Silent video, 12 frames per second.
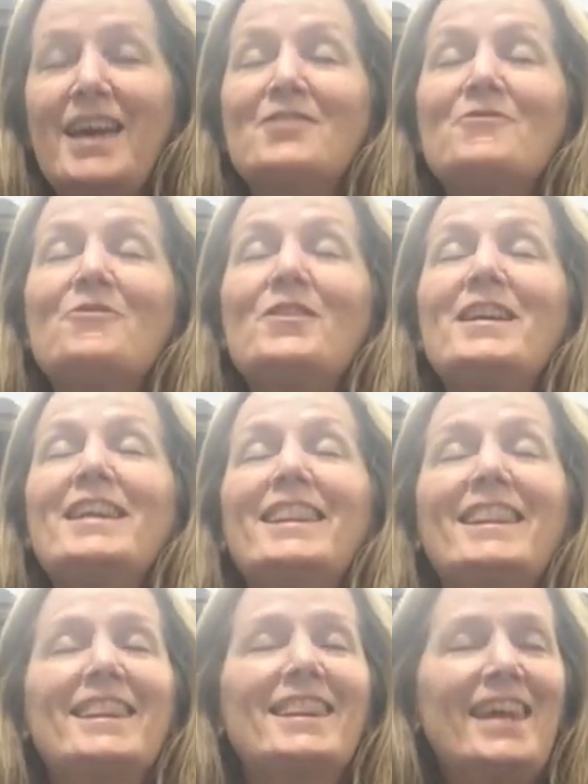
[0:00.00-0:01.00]
And we
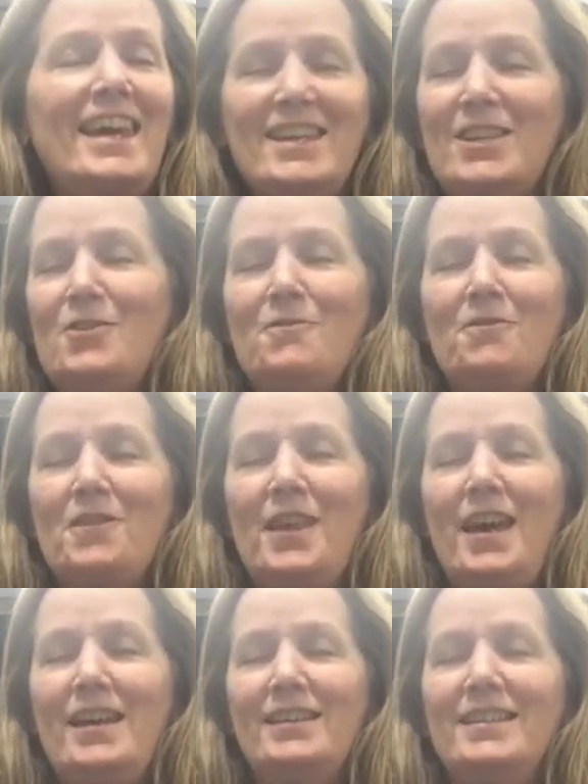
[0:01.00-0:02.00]
thank you for
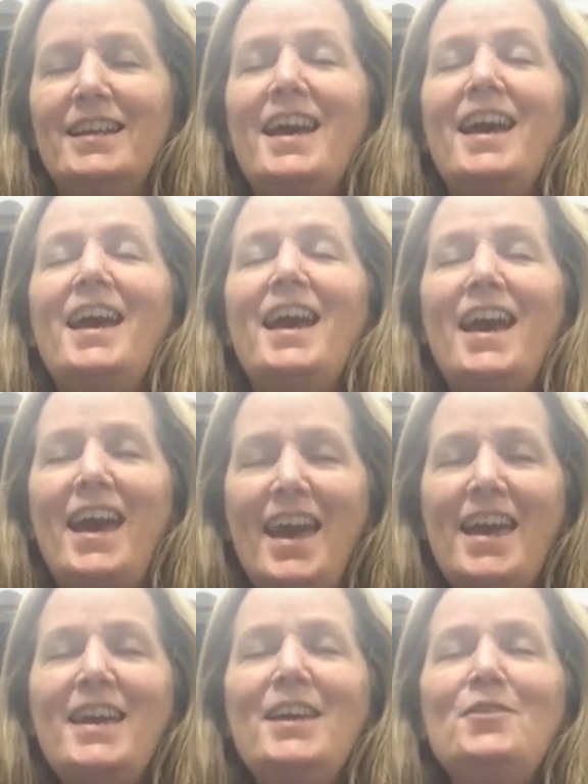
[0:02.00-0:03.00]
that.
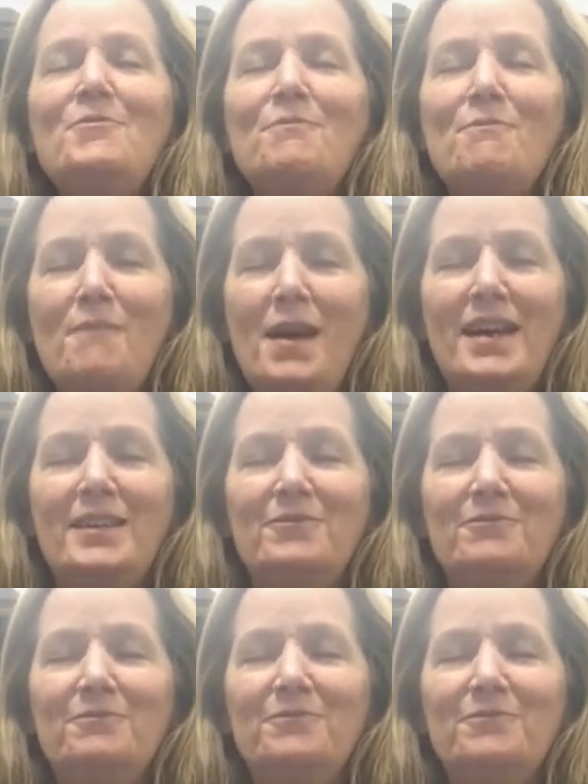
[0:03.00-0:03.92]
Amen.